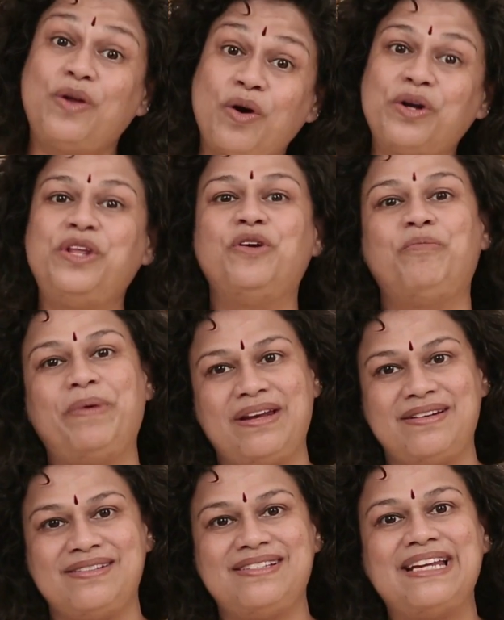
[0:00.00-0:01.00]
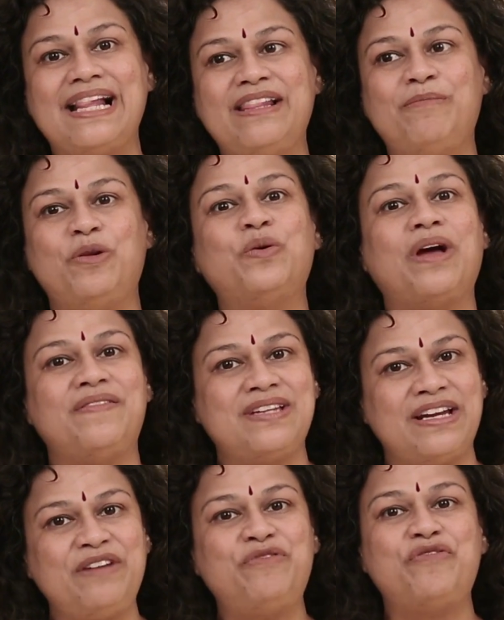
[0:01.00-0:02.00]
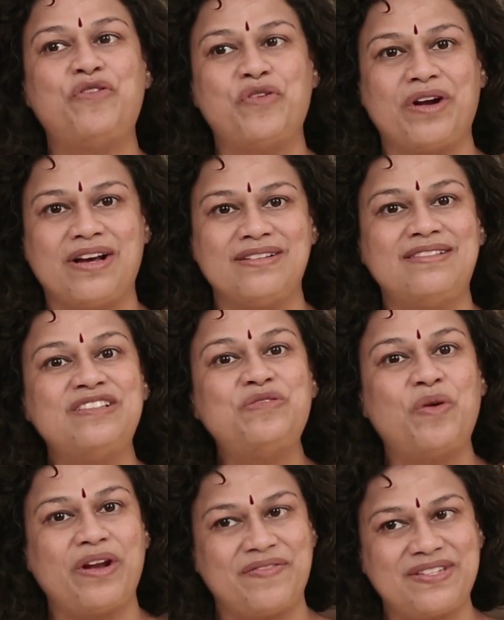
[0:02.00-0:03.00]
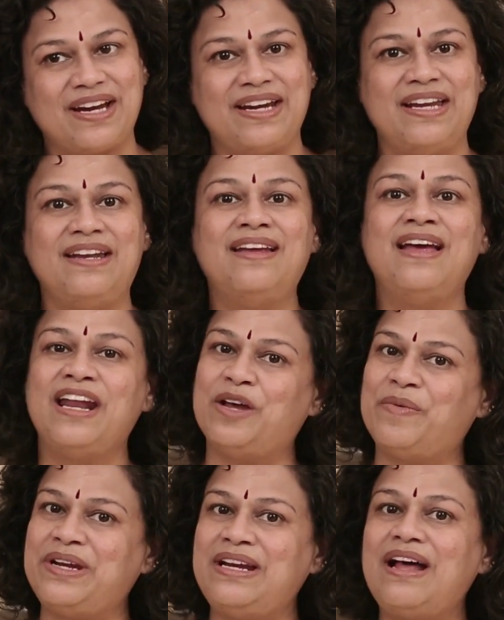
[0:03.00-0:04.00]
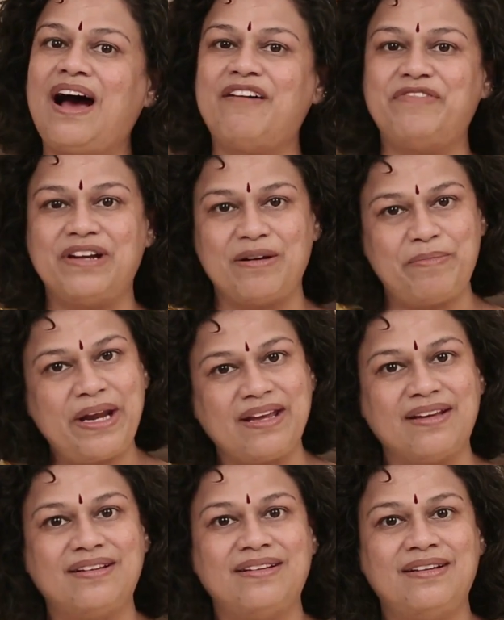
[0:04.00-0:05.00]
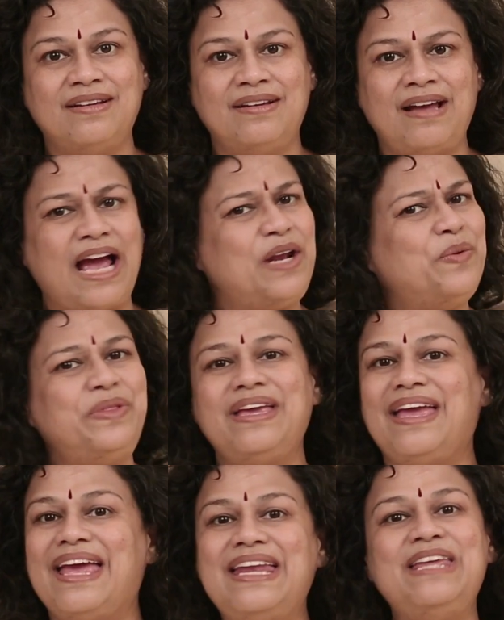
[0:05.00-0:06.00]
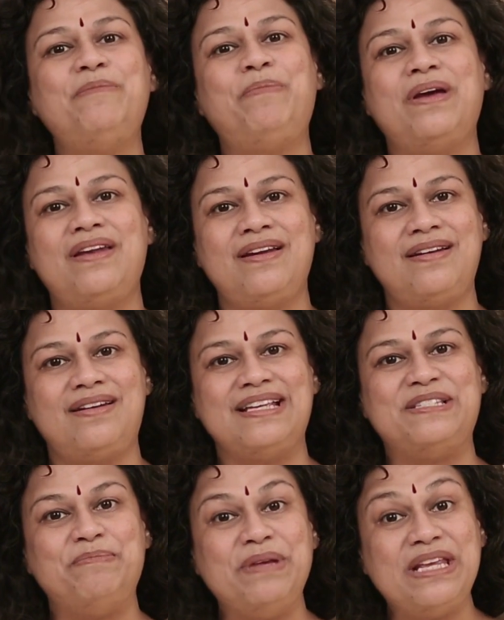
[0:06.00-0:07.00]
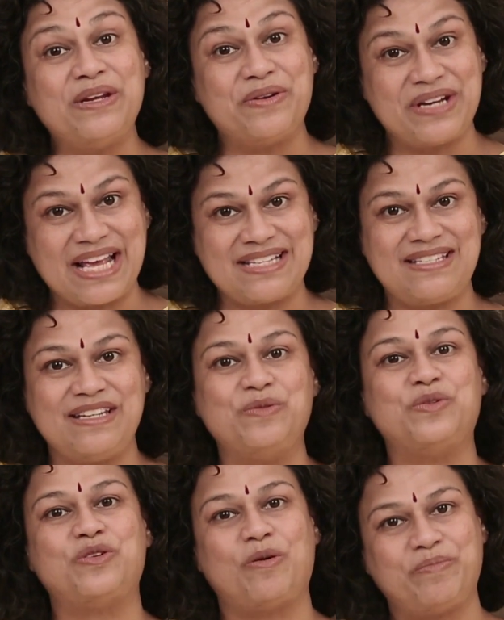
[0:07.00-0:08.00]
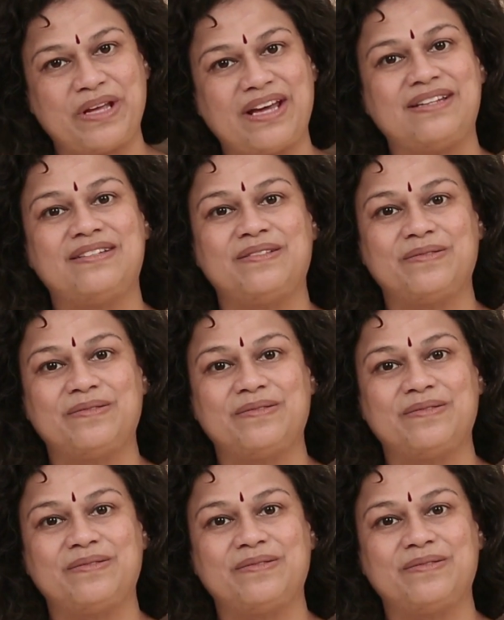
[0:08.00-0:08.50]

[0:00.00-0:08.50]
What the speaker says: Talk to your parents, tell them, look, I've studied for 4 hours, this is what I've studied, now I need a half an hour break. I don't think any parent is mean or nasty to stop that.